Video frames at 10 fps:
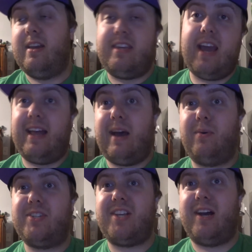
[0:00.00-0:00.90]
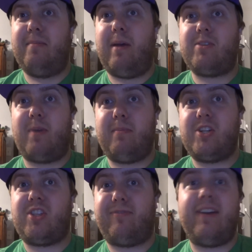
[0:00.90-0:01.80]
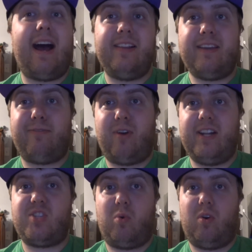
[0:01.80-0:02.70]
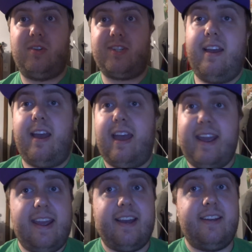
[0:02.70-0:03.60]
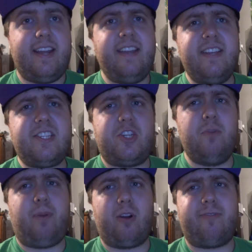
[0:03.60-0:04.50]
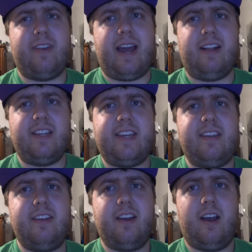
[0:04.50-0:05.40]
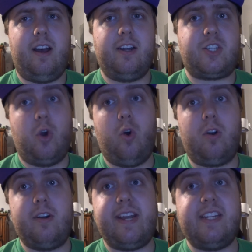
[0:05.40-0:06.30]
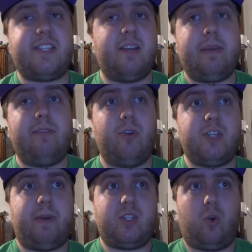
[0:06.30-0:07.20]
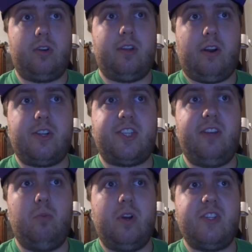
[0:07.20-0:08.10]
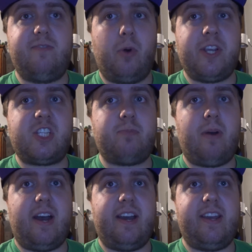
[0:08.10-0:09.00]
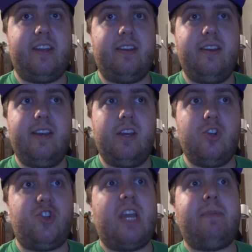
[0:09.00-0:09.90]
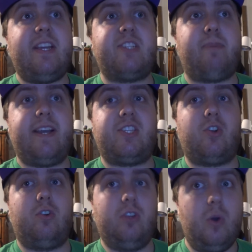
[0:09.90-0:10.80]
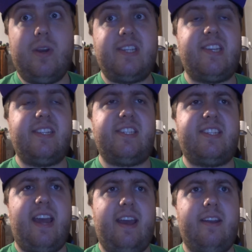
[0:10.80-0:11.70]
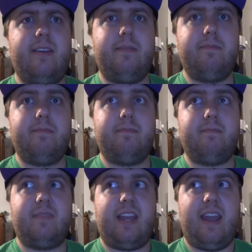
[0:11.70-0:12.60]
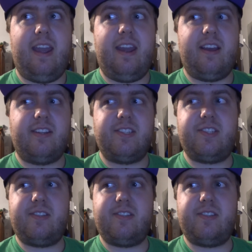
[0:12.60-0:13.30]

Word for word: yeah, that was um, that was pretty much the finale for Eddsworld. And in this two-part finale, uh, Tord, instead of being voiced by Tord Larsson, was voiced by Jamie Spicer Lewis instead. And